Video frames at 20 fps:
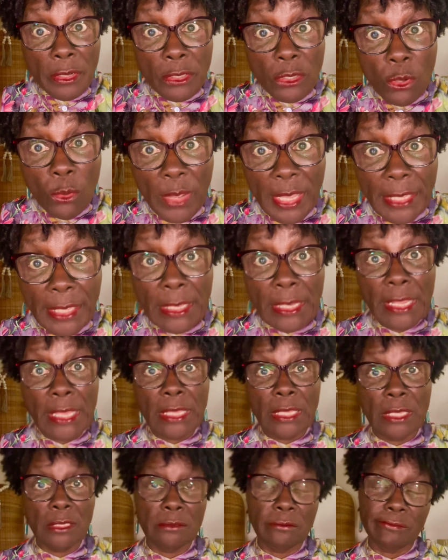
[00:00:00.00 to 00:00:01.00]

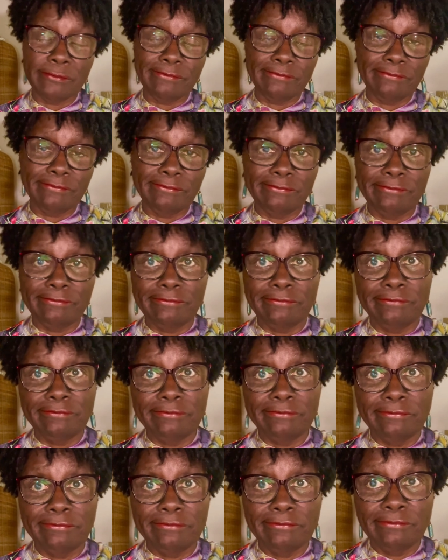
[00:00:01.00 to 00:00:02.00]
quickly.
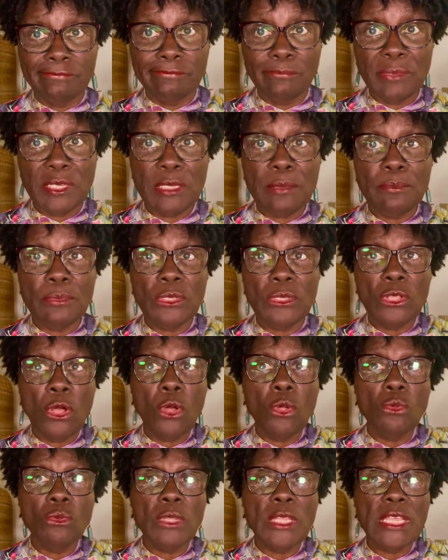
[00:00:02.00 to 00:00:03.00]
People
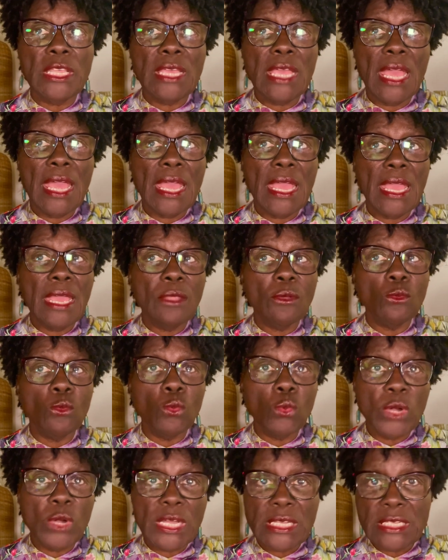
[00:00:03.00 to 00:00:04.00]
only had
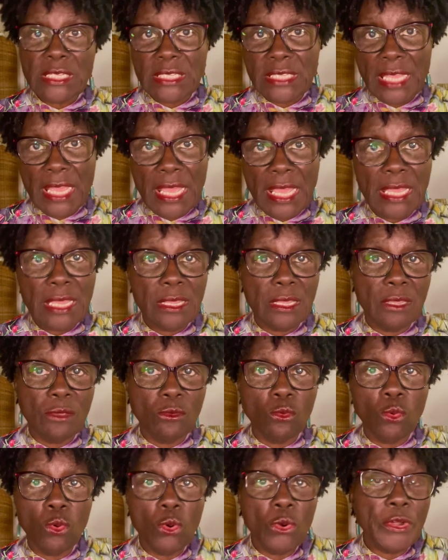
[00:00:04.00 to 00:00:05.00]
one day
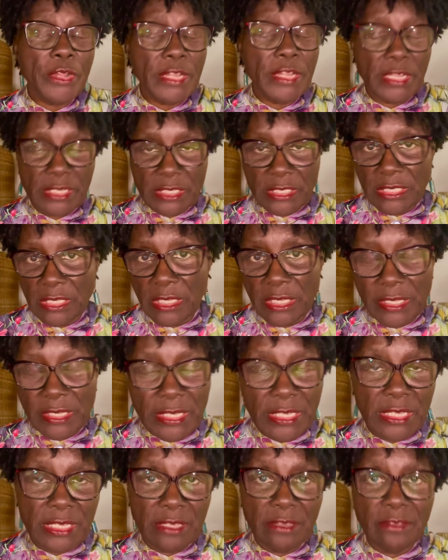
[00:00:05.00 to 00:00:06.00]
warning to
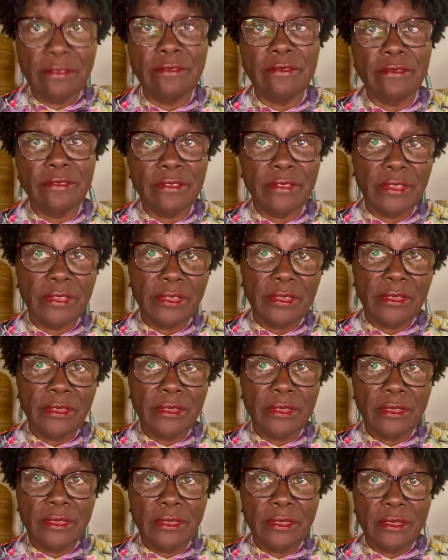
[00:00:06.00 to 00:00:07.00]
leave.
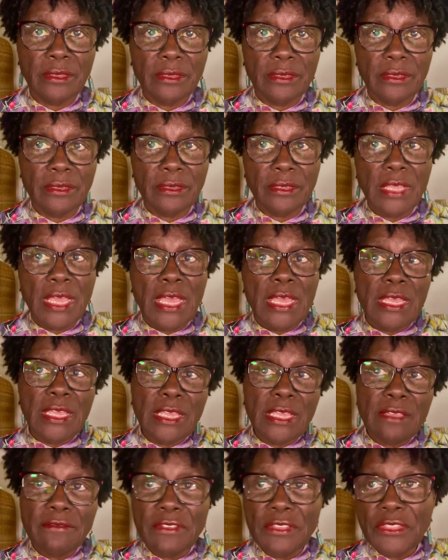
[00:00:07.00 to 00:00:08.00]

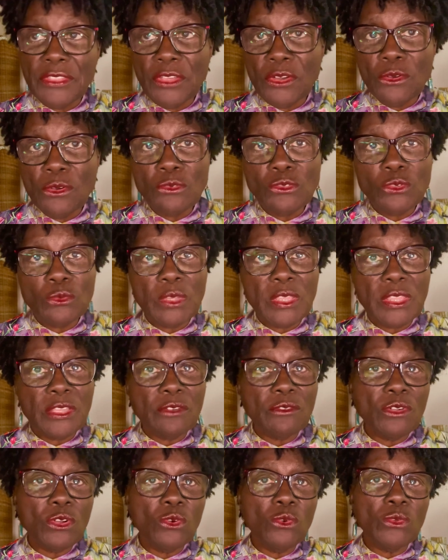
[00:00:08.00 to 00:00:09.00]
Even those with
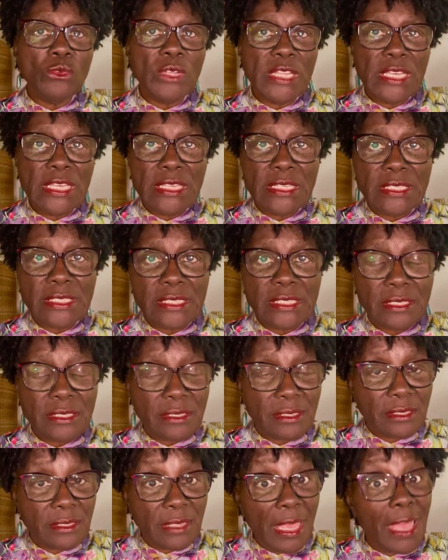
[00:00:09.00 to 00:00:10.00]
their own
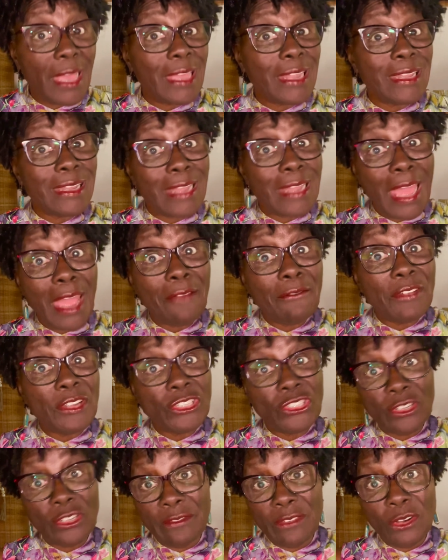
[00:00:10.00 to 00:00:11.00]
lease had an
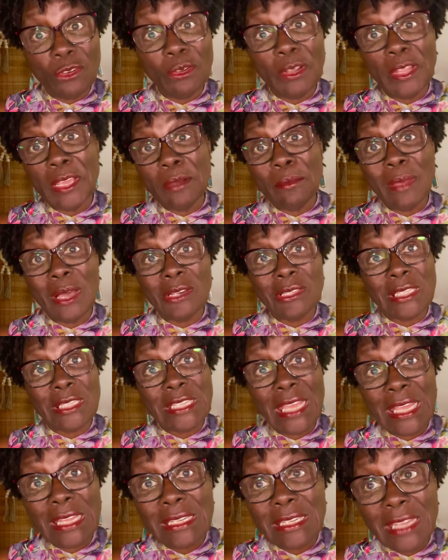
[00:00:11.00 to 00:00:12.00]
average of only about
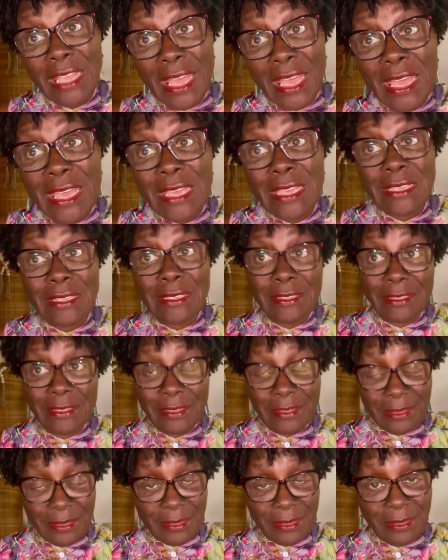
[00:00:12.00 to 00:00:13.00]
10
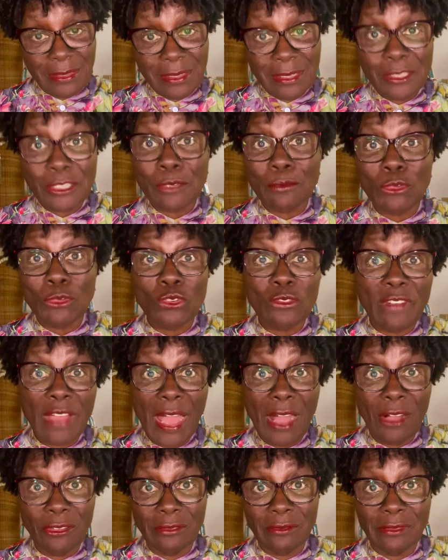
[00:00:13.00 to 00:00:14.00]
days to move
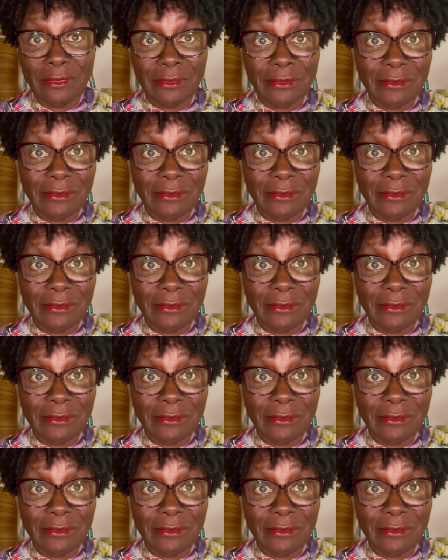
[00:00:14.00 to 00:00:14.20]
out.